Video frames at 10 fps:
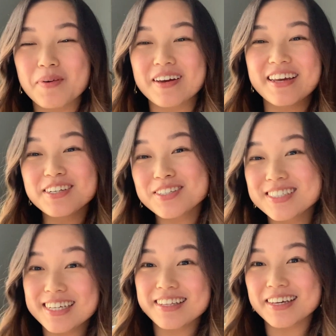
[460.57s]
But
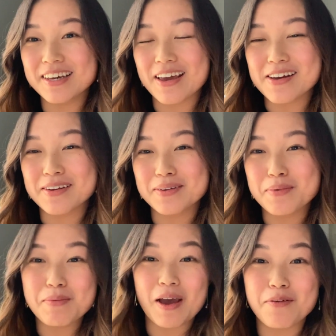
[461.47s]
interestingly and
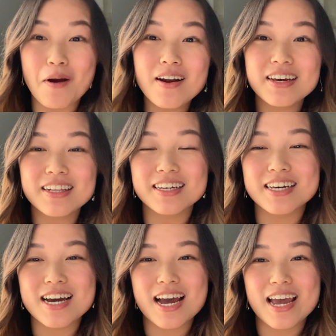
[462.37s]
maybe
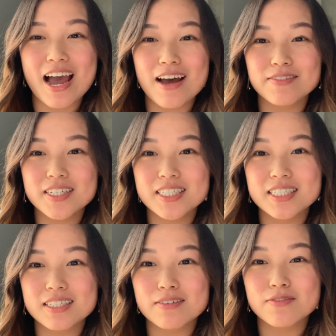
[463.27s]
ironically, I
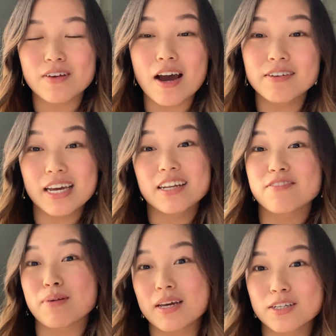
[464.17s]
haven't found any
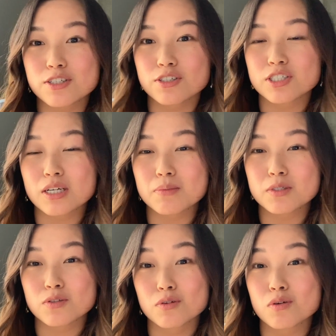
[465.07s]
of my
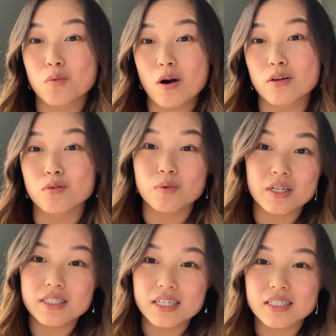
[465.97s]
internships through the Waterloo
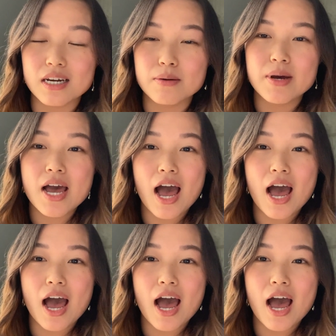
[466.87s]
Works system.